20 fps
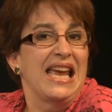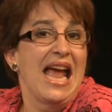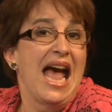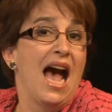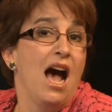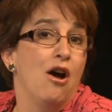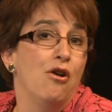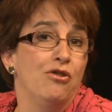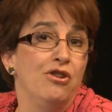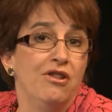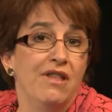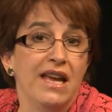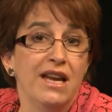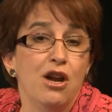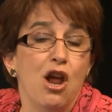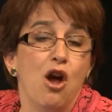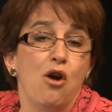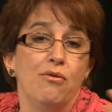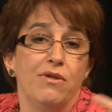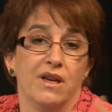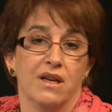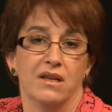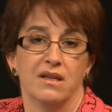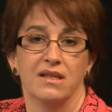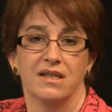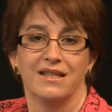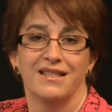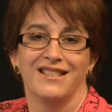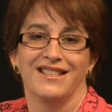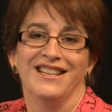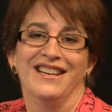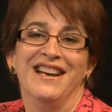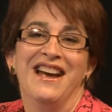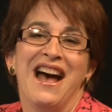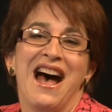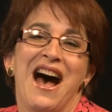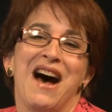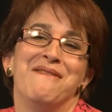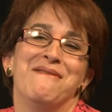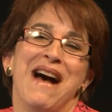how do they know this?
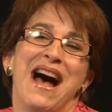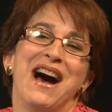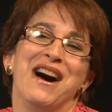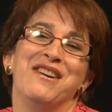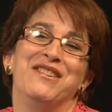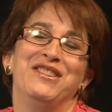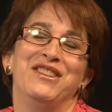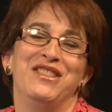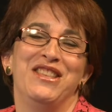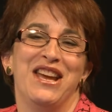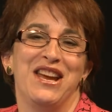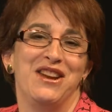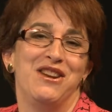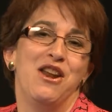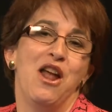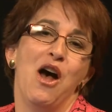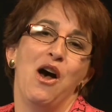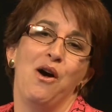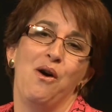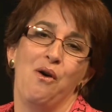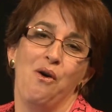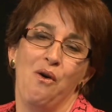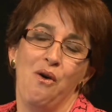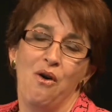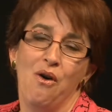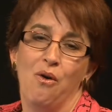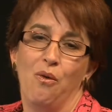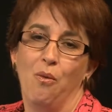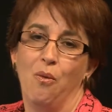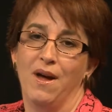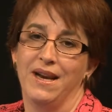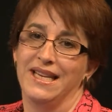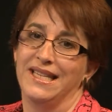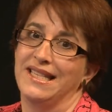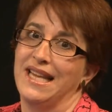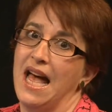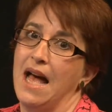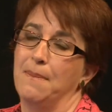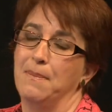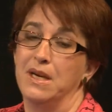How do they know what is
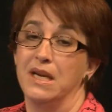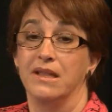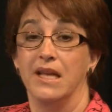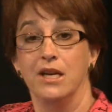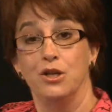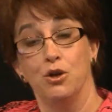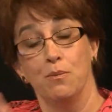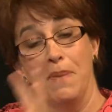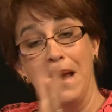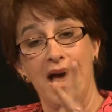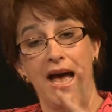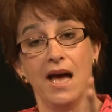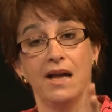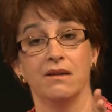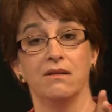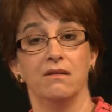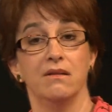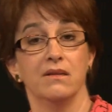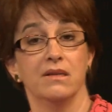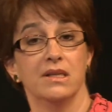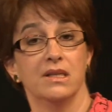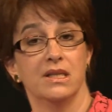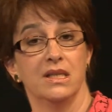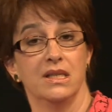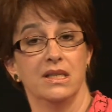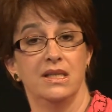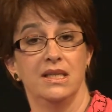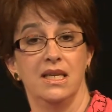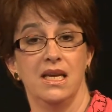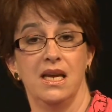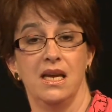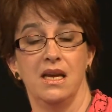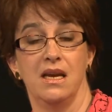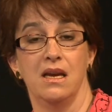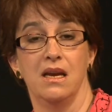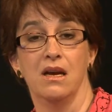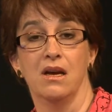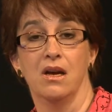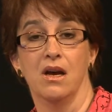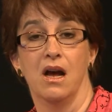happening? They do panels to
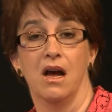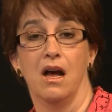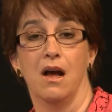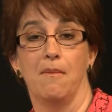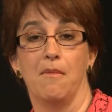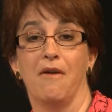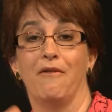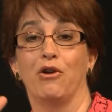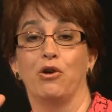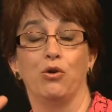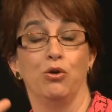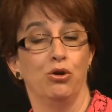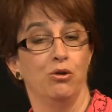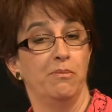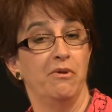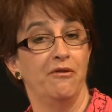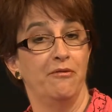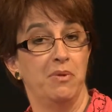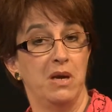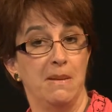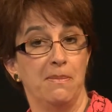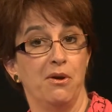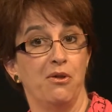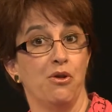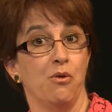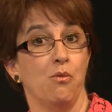see of a group of people, the